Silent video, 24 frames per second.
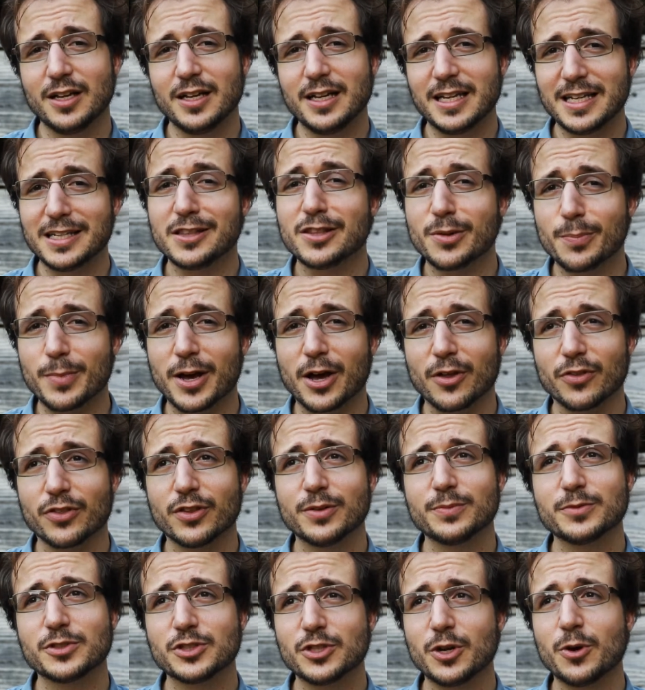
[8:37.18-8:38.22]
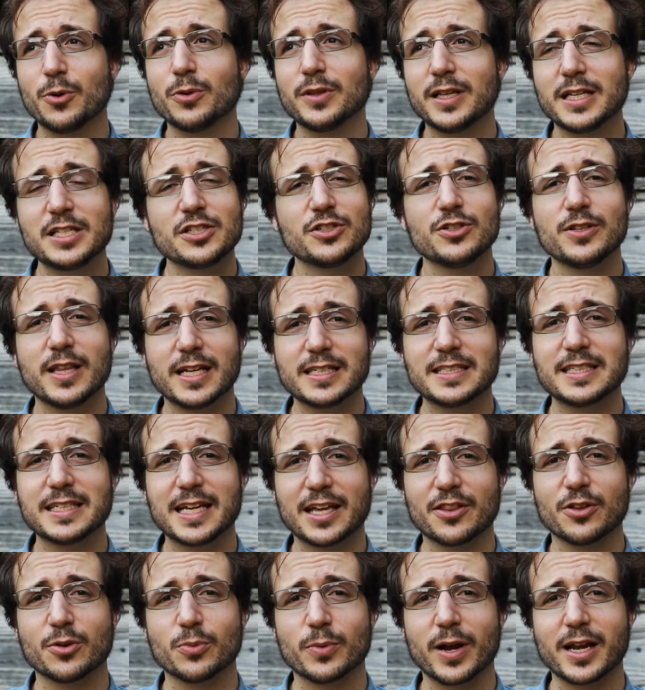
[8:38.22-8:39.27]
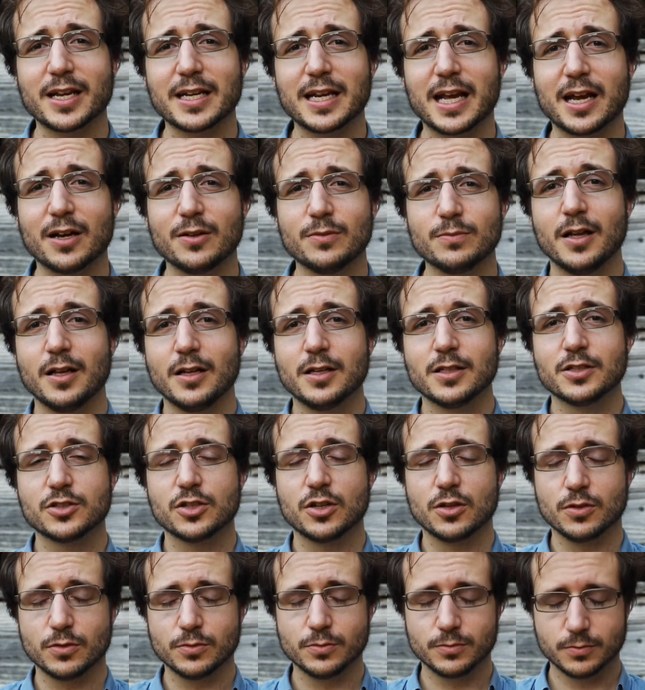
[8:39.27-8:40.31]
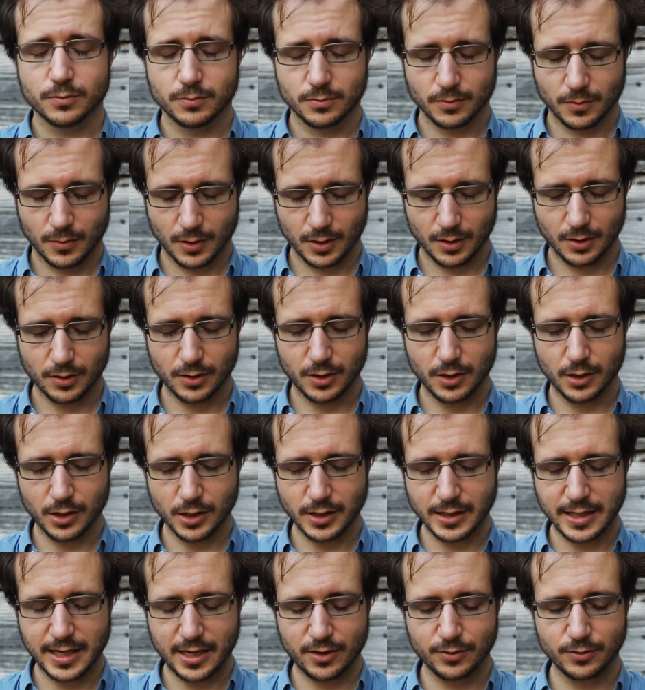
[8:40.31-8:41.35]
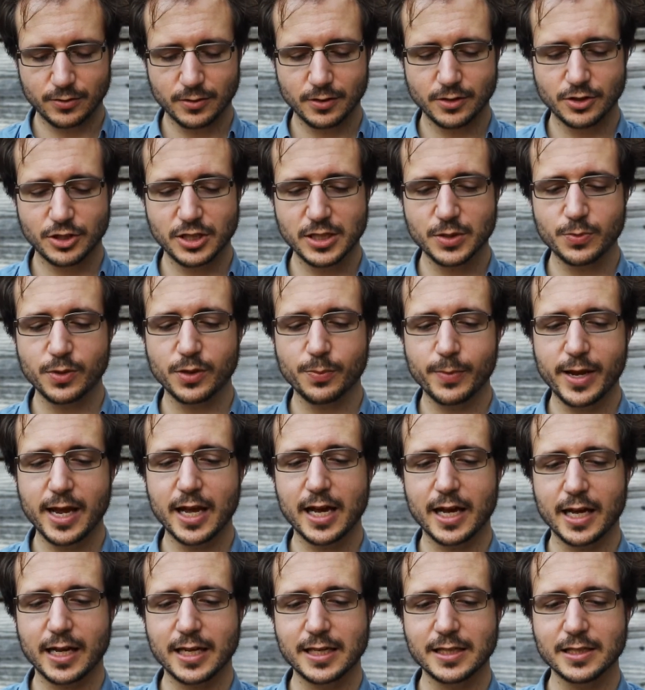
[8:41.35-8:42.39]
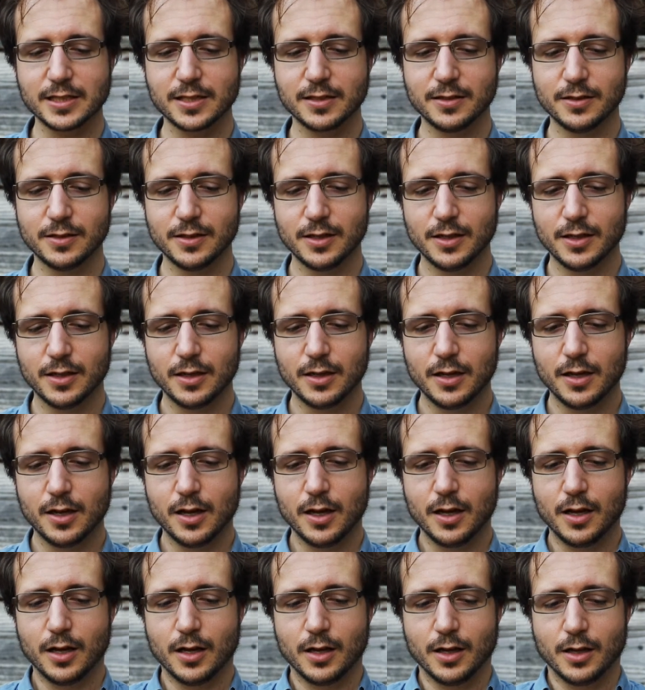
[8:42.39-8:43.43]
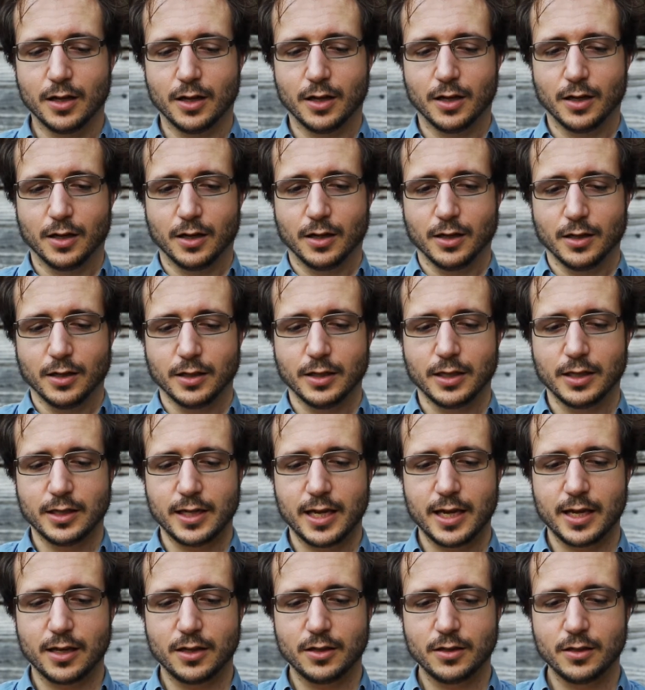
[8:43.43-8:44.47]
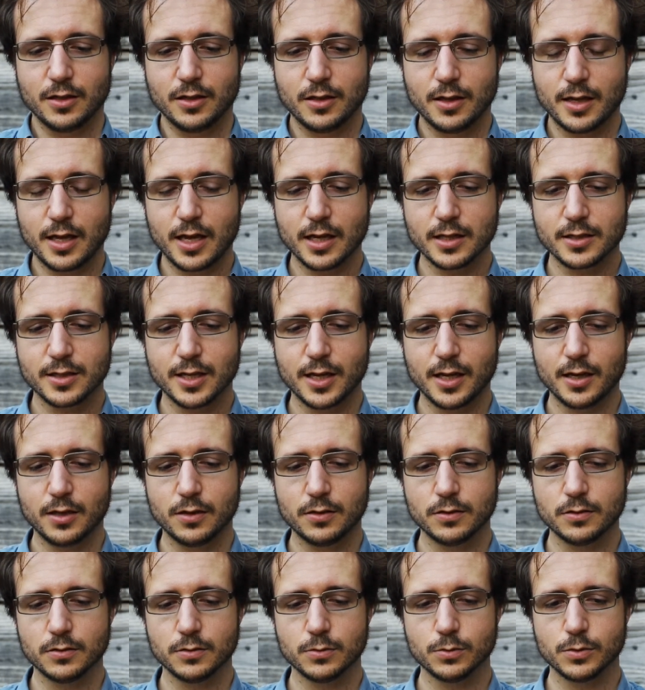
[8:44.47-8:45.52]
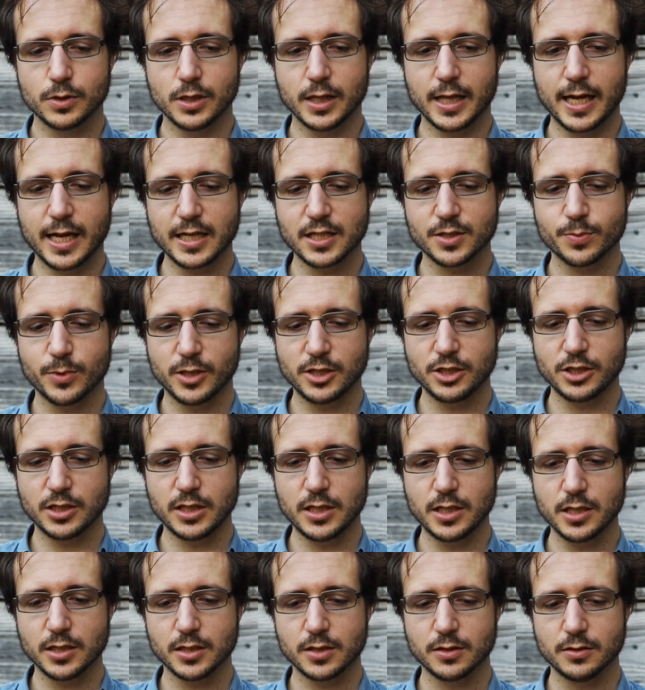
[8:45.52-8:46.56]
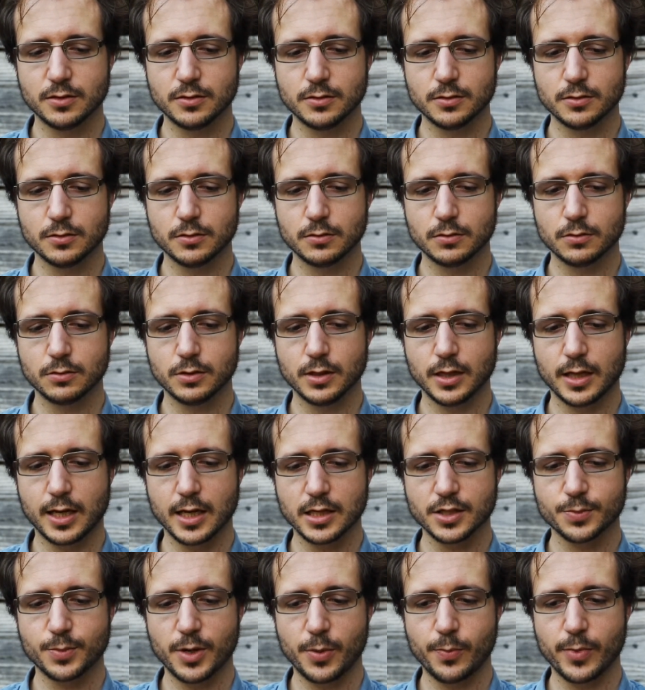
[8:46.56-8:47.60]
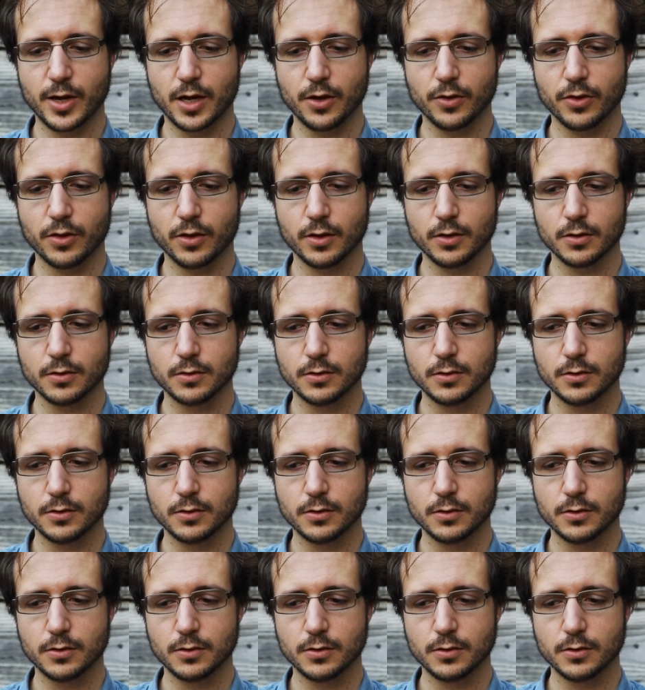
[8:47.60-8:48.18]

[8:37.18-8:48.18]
in the mouth. So let's do that together right now. So I'm gonna look down just with my eyes, inhale, exhale, relax my cheeks, relax my mouth.